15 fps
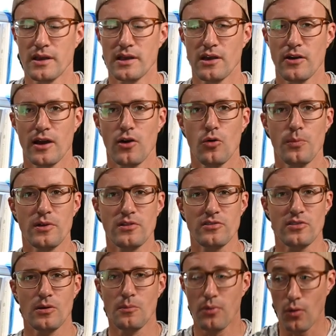I hope at
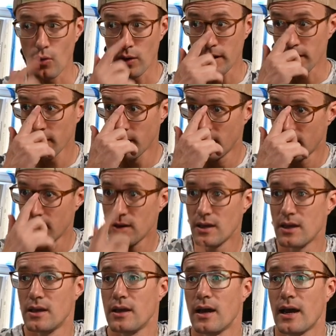some point
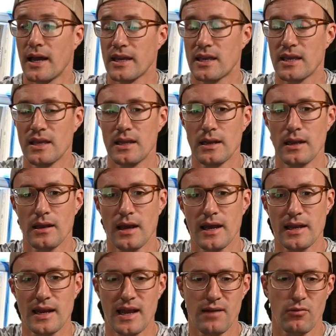I can
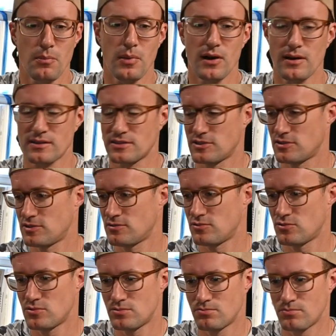have a box
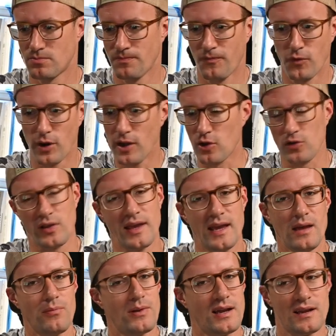for elk
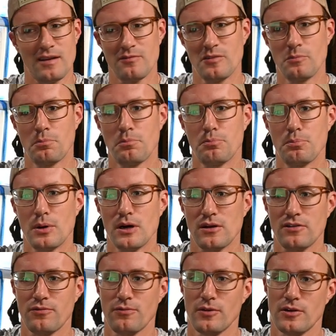camp, and I can have a
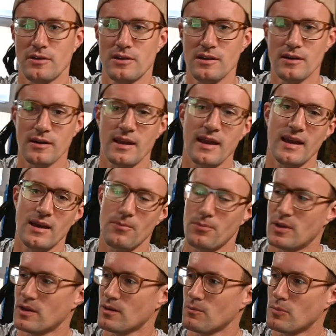box for deer
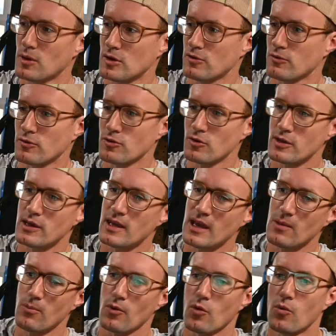camp and a box for turkey
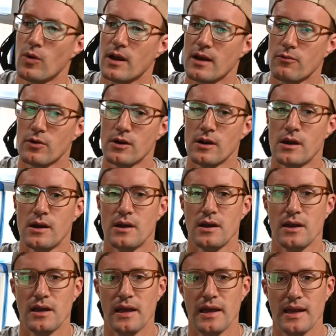camp or whatever,
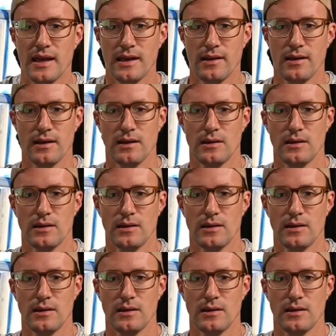and